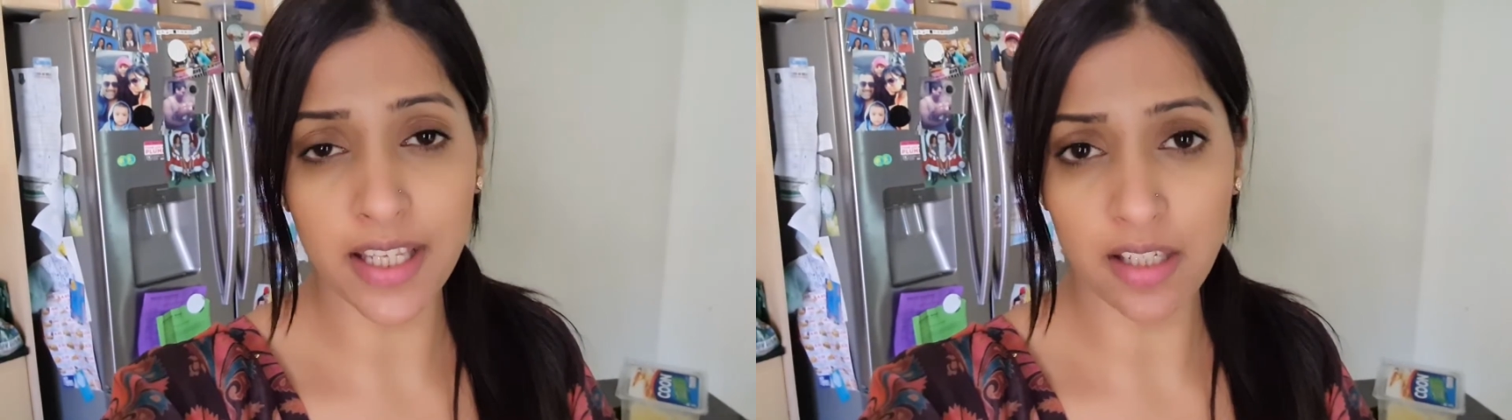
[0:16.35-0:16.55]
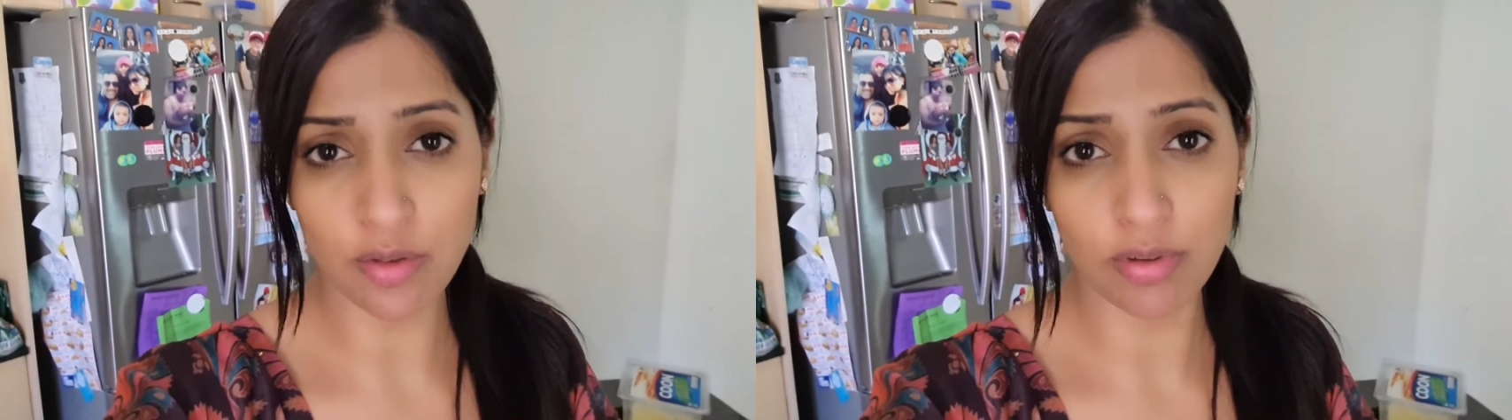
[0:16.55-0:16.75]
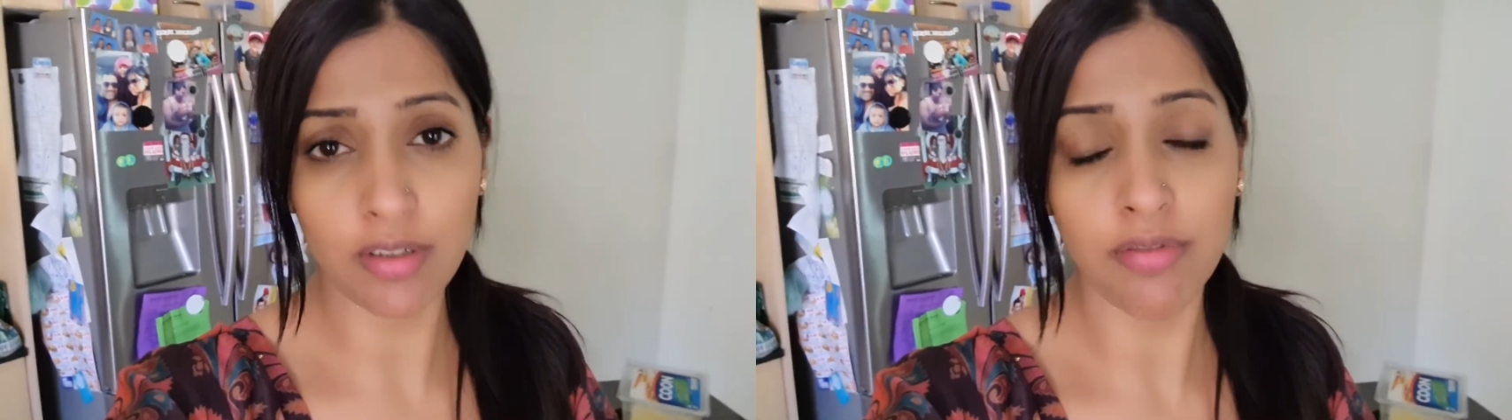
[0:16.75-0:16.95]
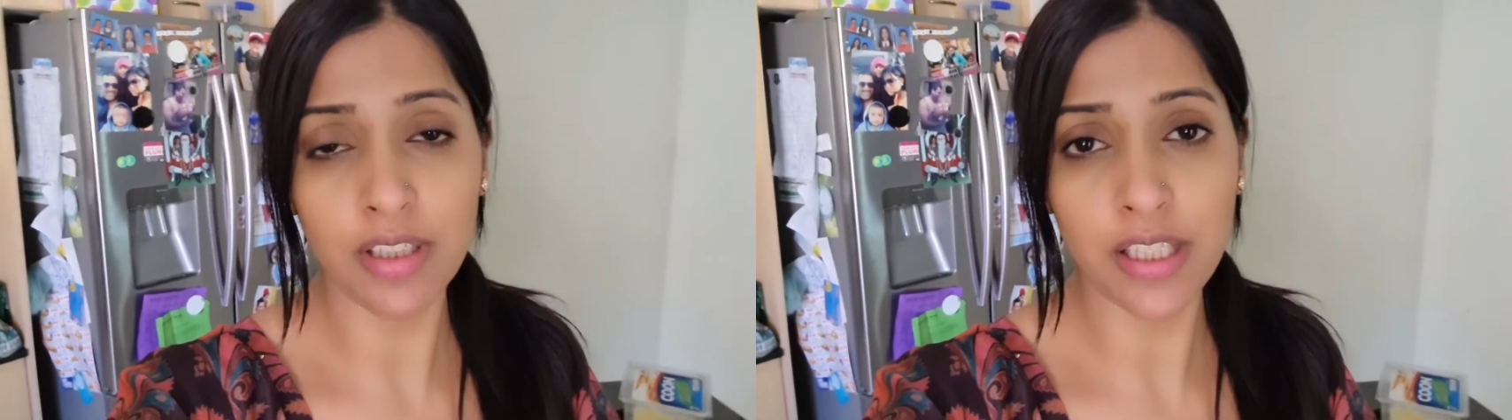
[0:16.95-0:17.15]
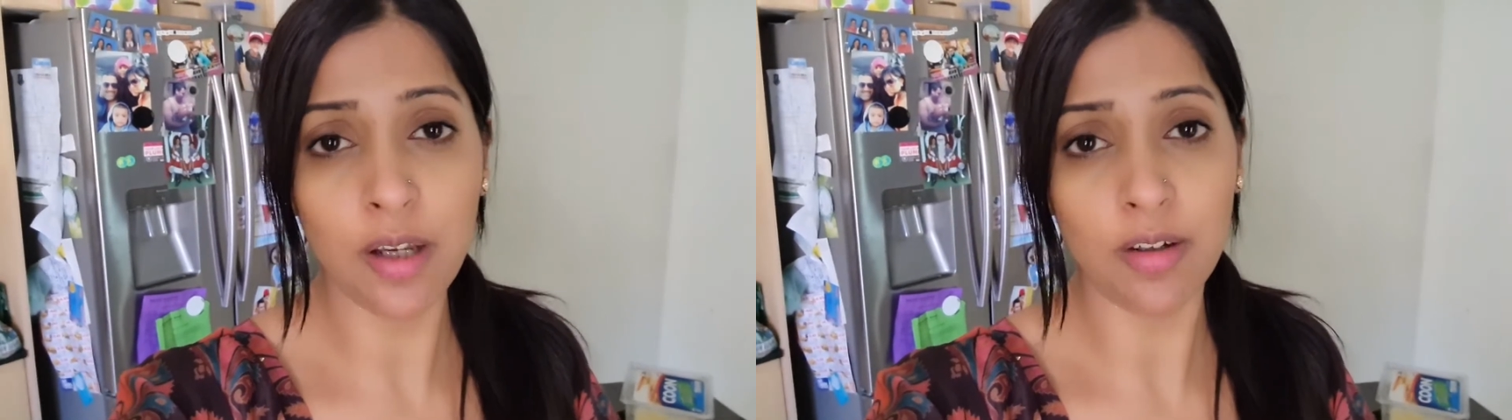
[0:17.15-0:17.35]
actually a
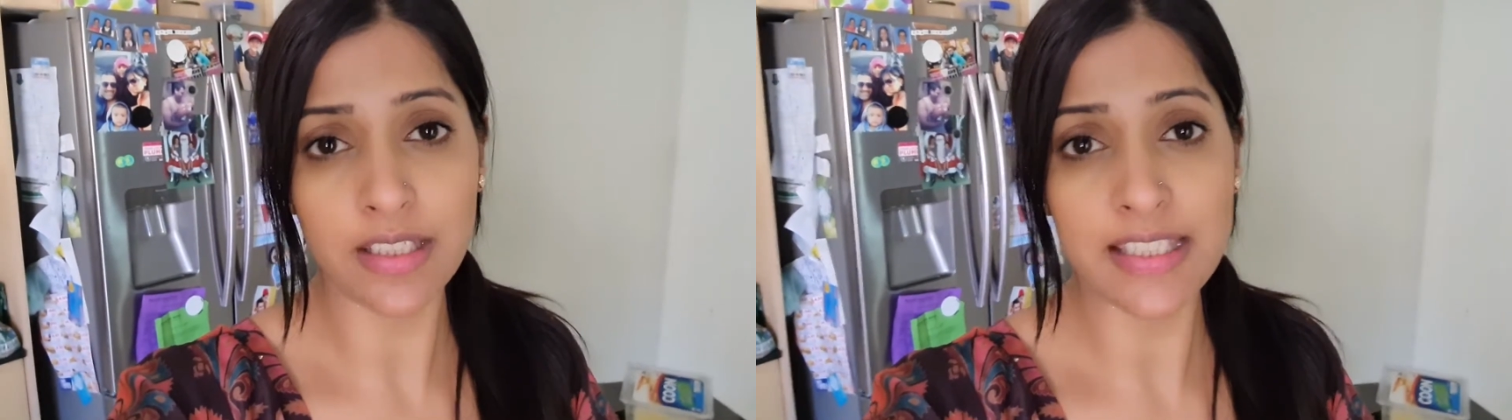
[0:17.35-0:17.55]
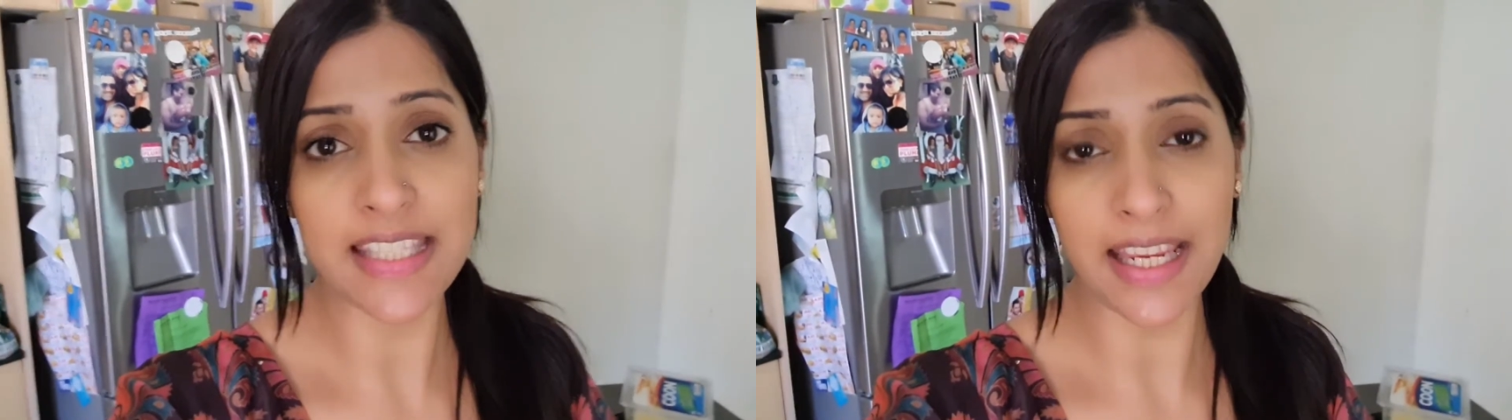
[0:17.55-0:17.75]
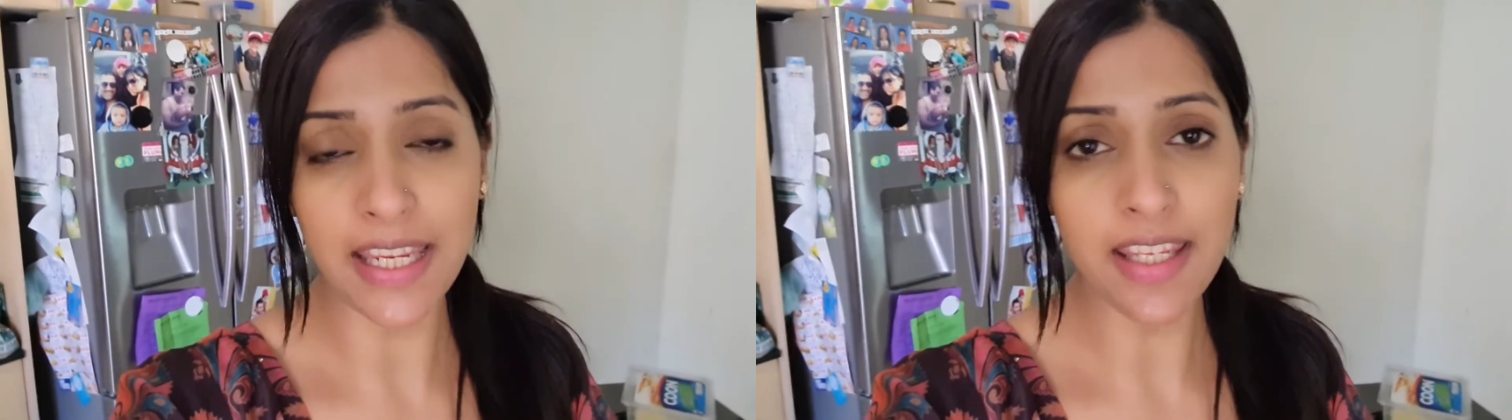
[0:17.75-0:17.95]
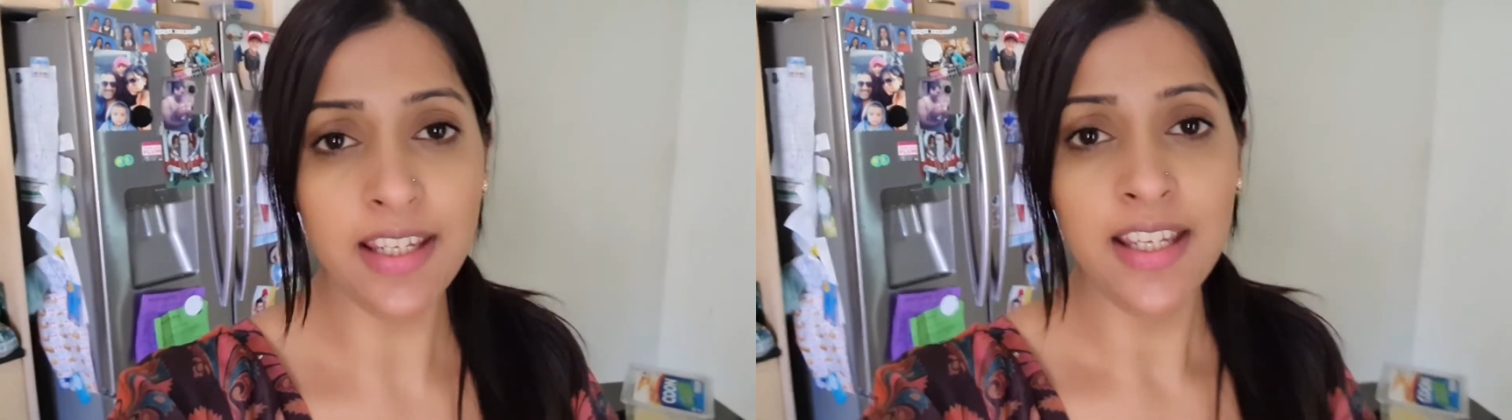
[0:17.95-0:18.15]
really hot day.